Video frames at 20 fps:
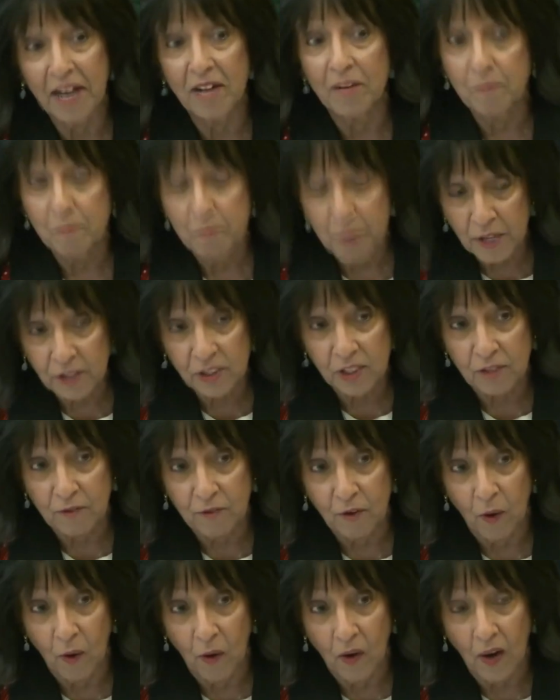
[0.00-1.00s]
most of
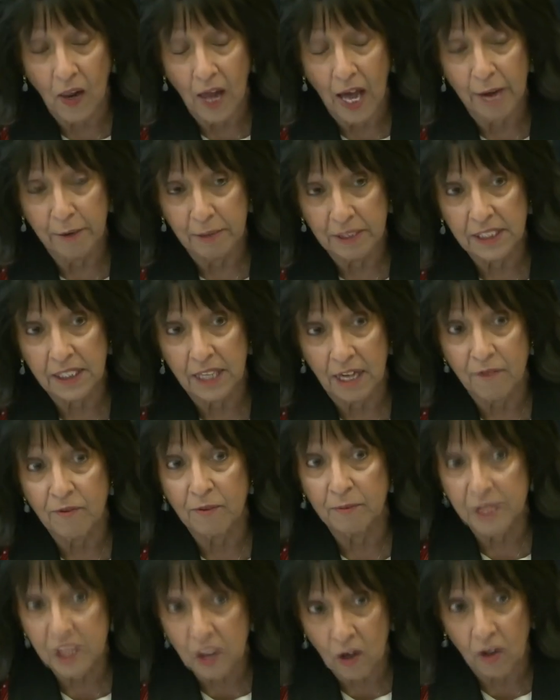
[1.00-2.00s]
all, I would say,
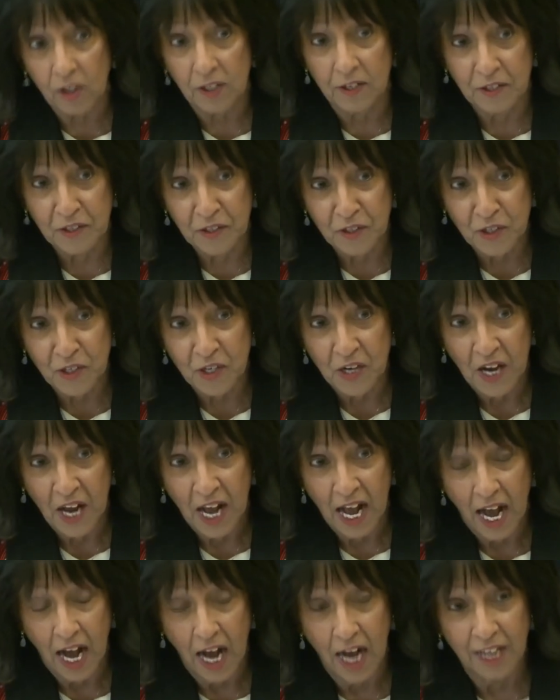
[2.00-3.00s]
from Scotland,
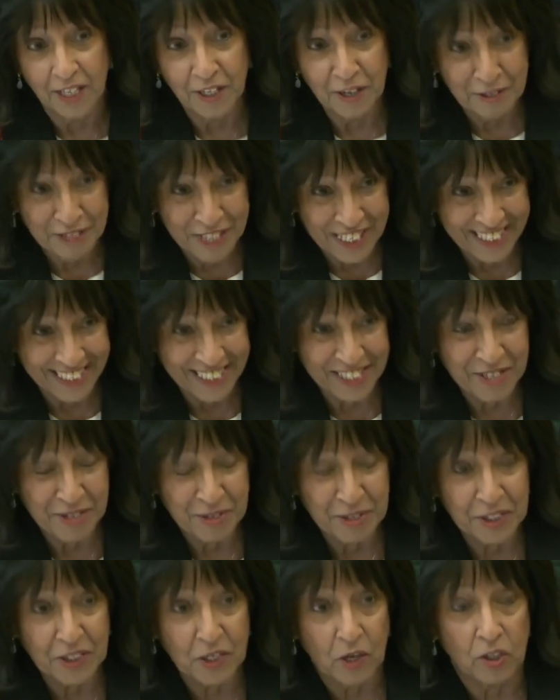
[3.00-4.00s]
noting that you're
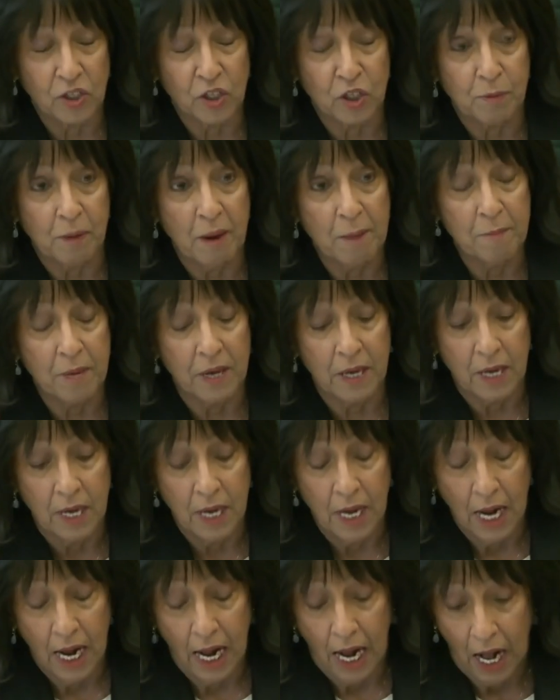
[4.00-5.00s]
a Scottish member.
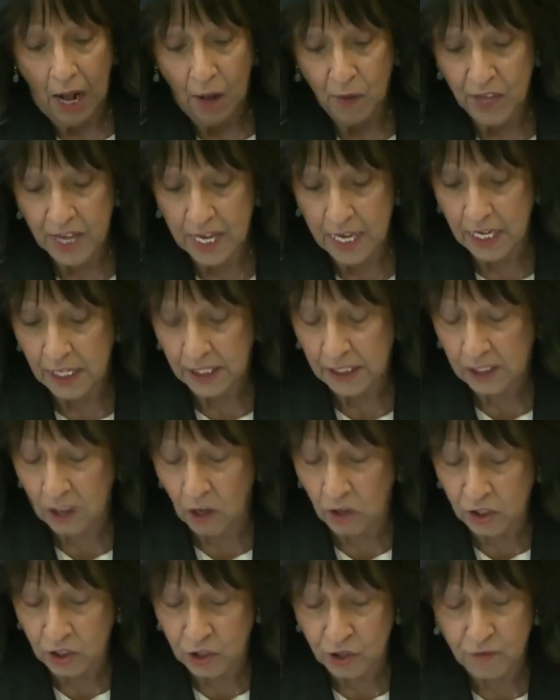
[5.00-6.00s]
The
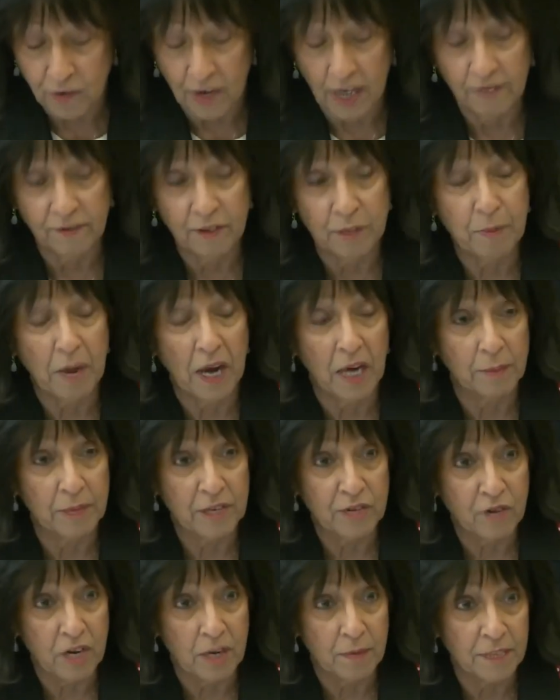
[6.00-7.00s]
Scottish relevant
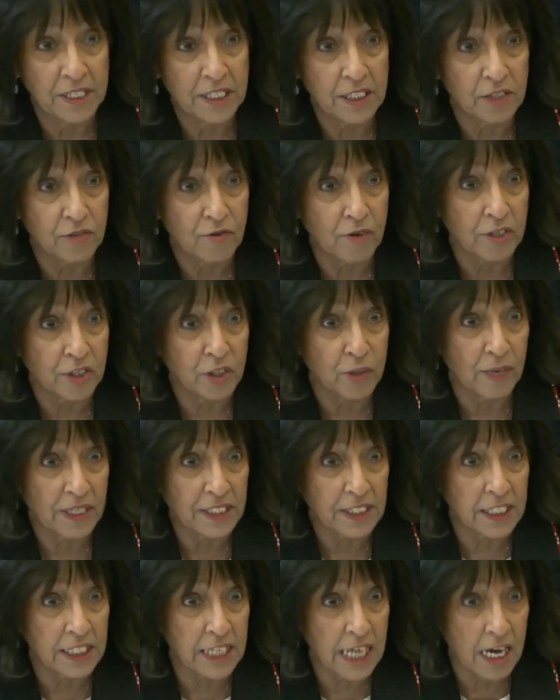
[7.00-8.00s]
parliamentary committees wrote to
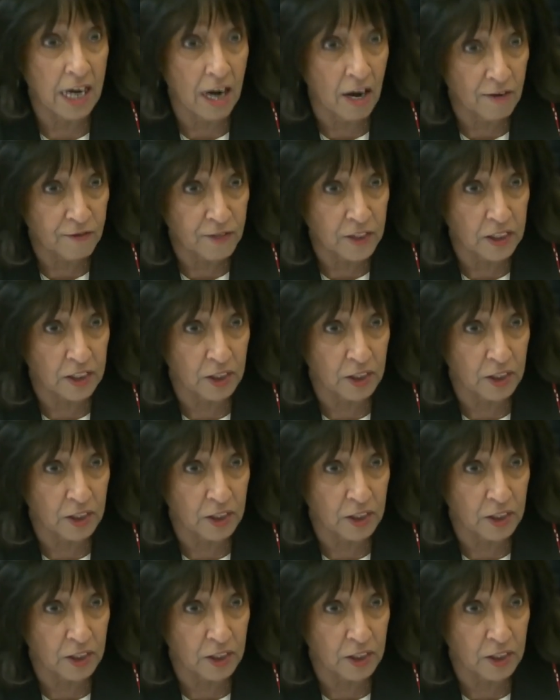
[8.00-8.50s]
us the day after the